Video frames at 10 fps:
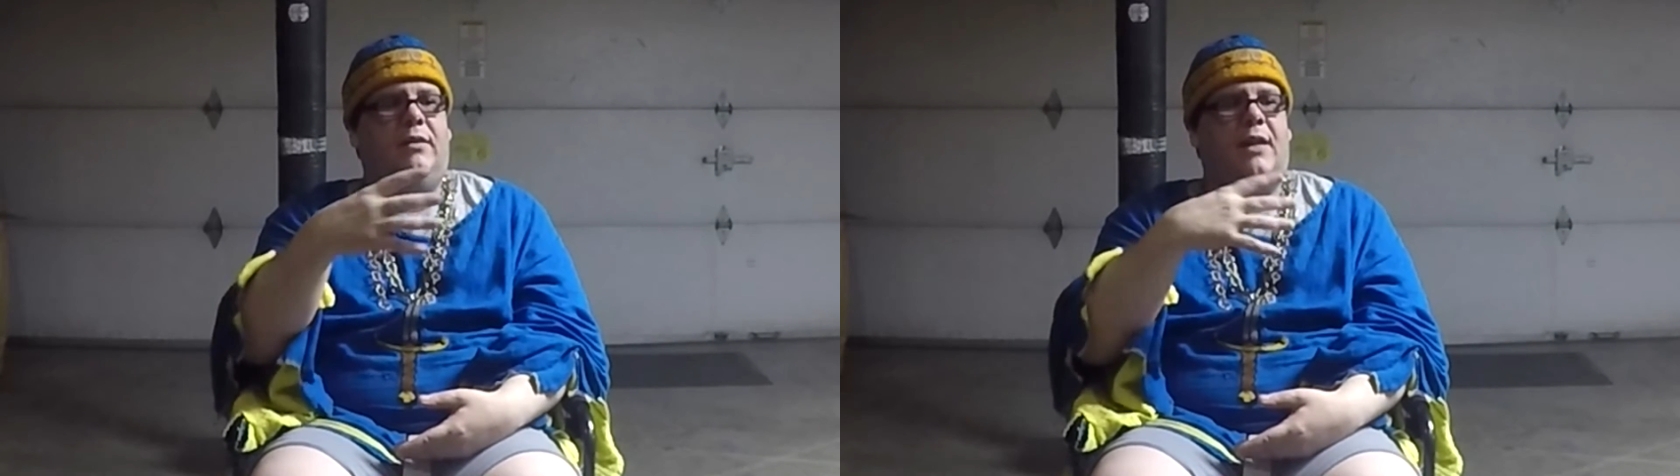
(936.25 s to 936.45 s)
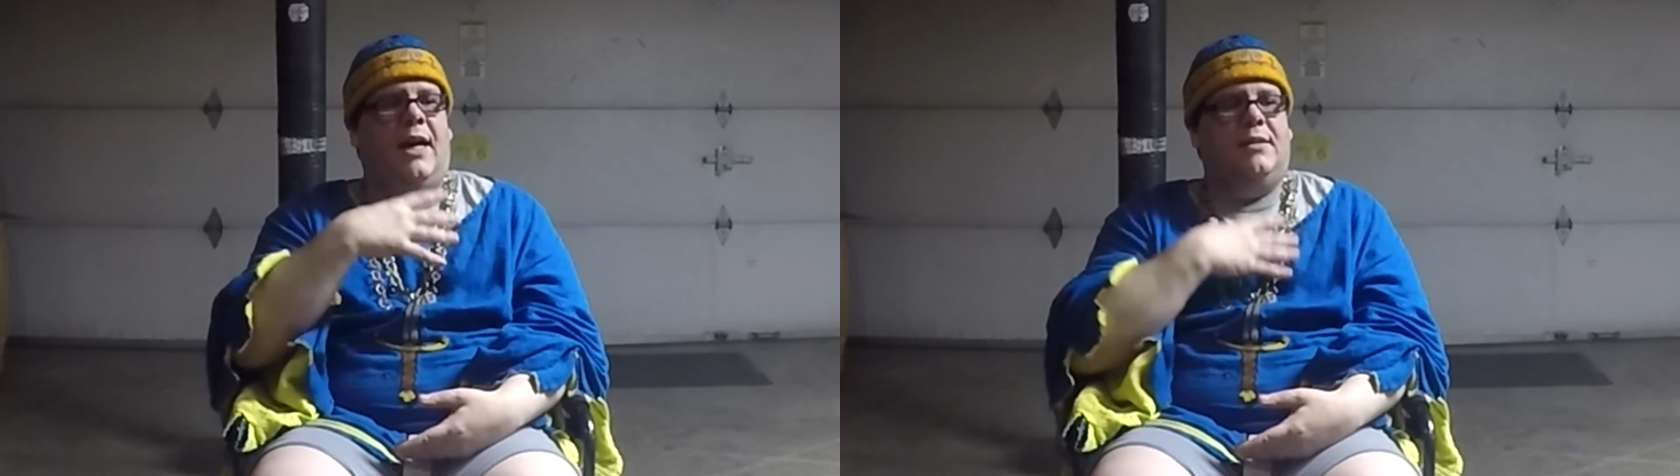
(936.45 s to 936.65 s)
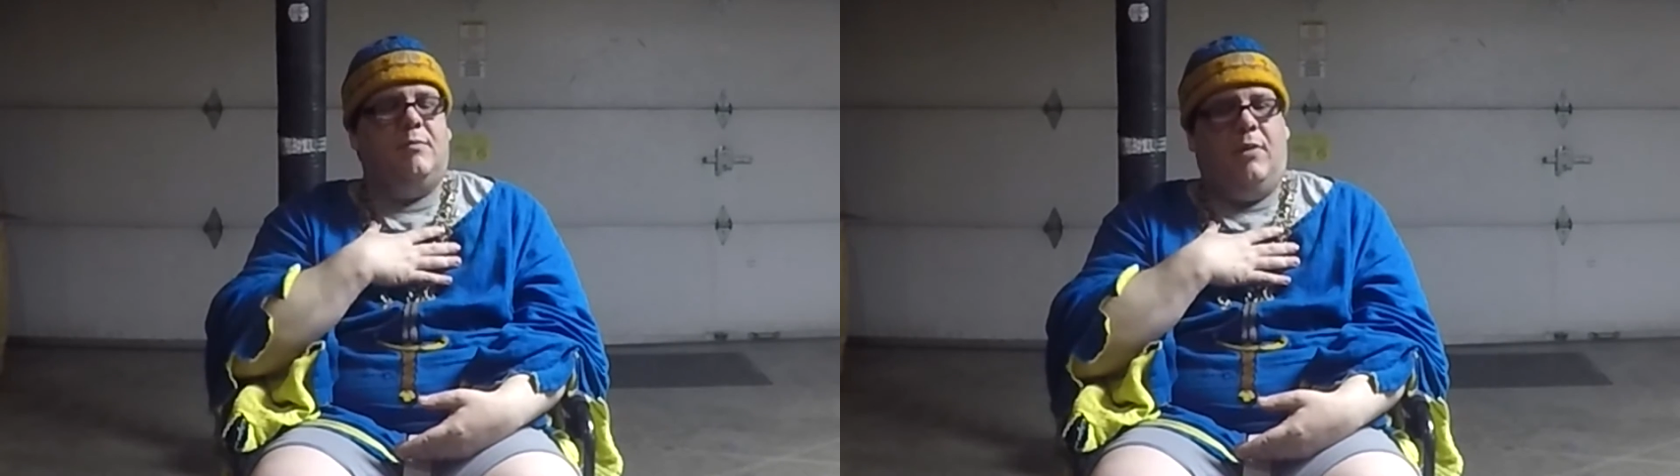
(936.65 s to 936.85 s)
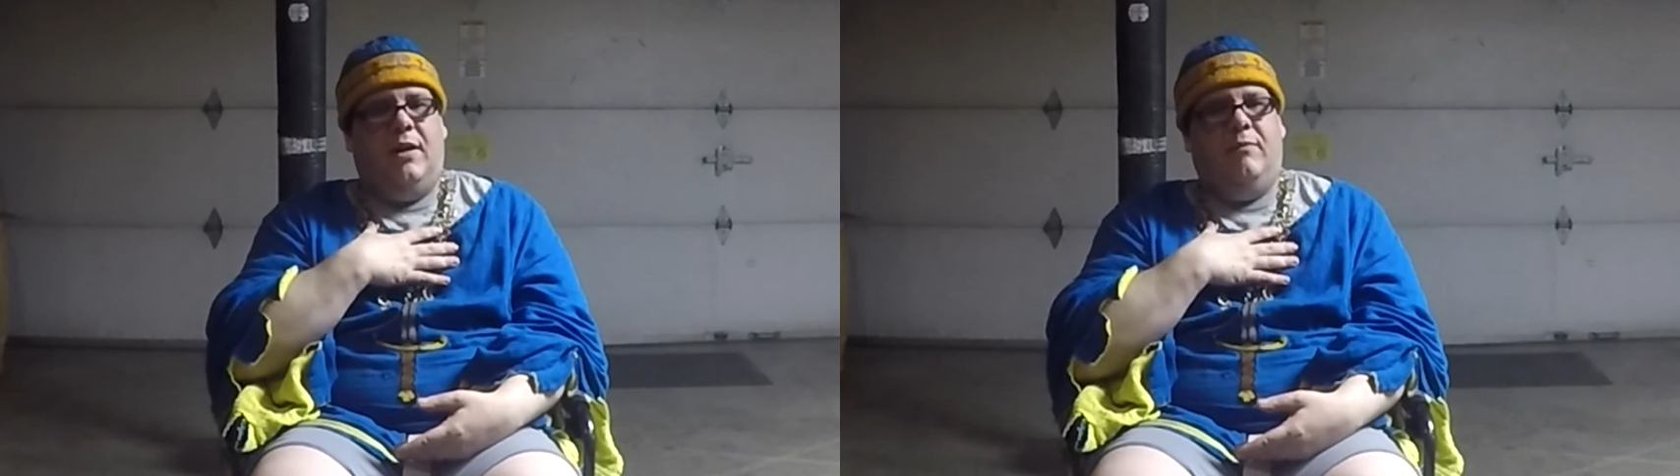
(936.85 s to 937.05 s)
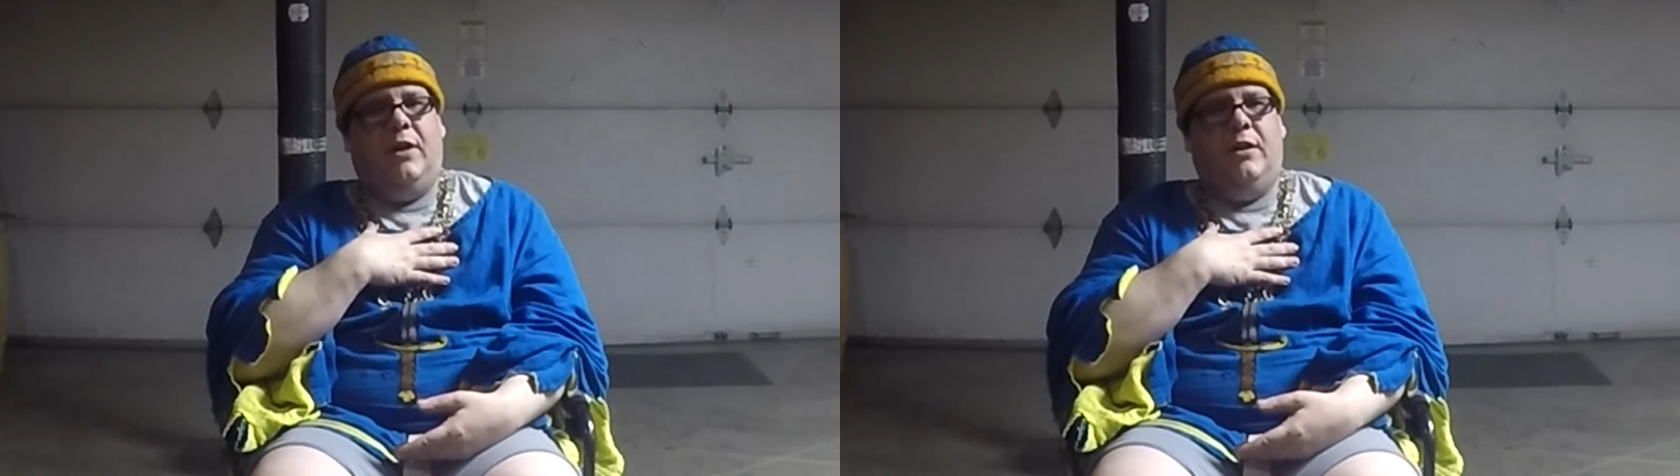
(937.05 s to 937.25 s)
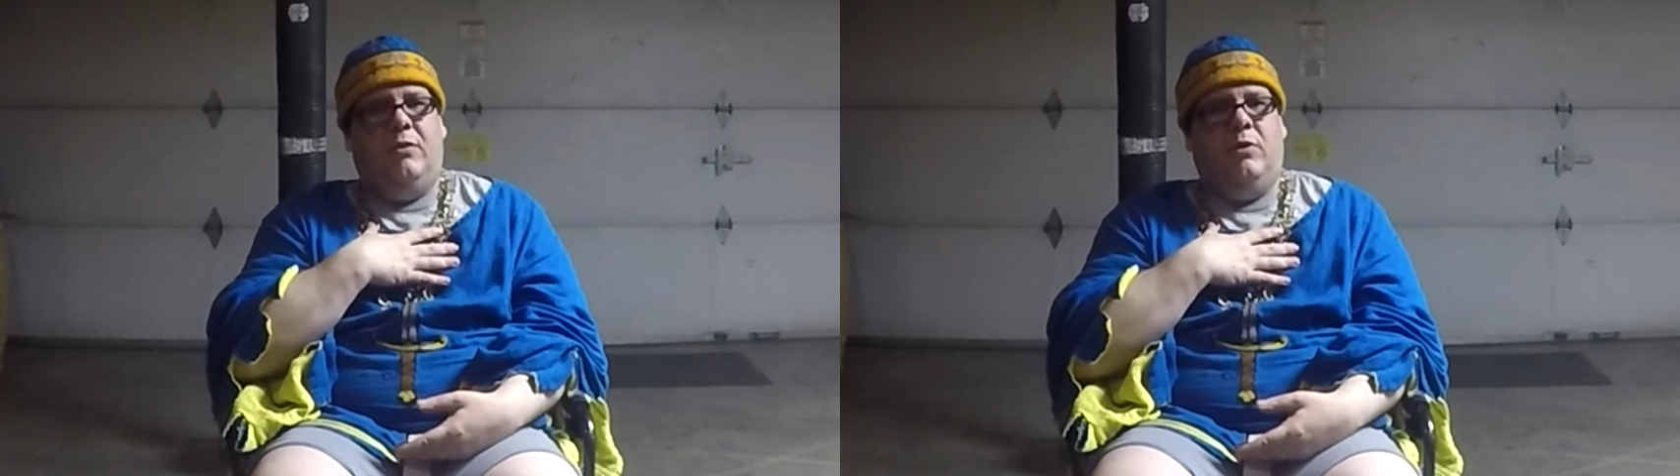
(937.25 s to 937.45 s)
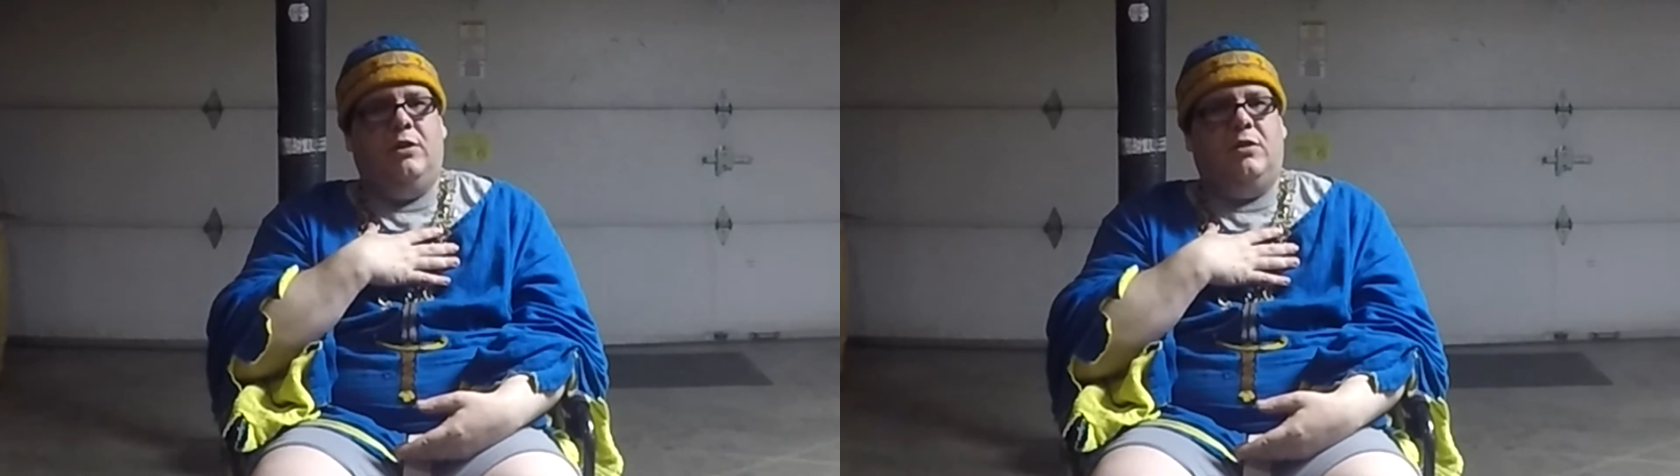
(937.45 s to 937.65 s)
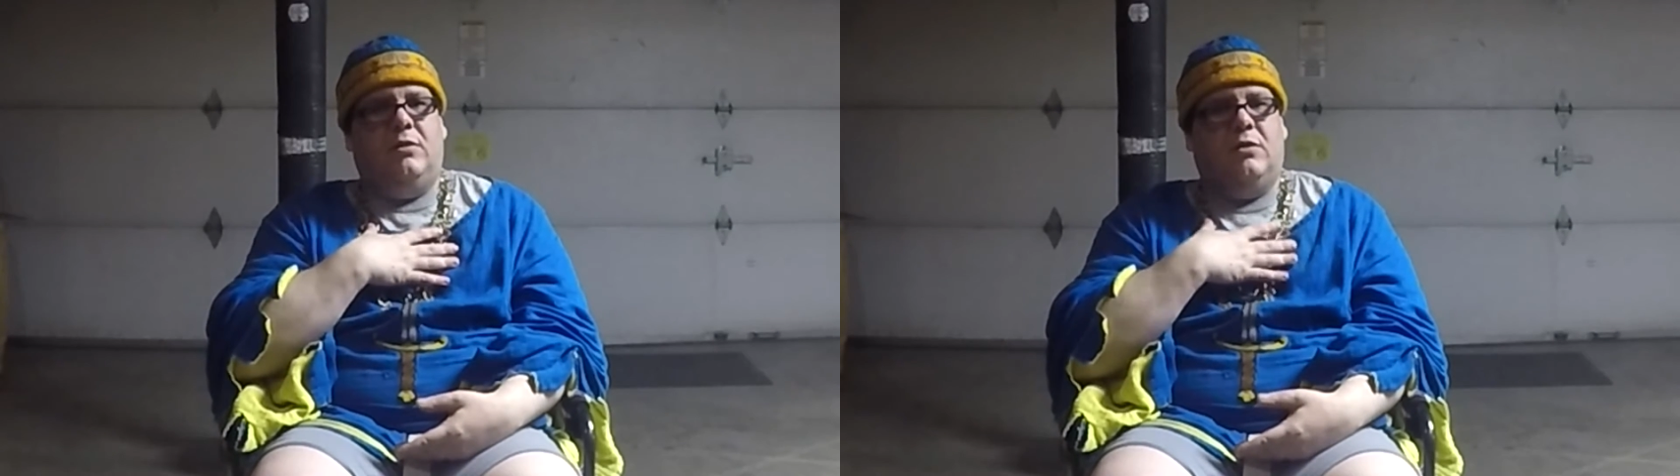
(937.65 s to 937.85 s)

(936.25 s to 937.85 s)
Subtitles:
that's my evaluation.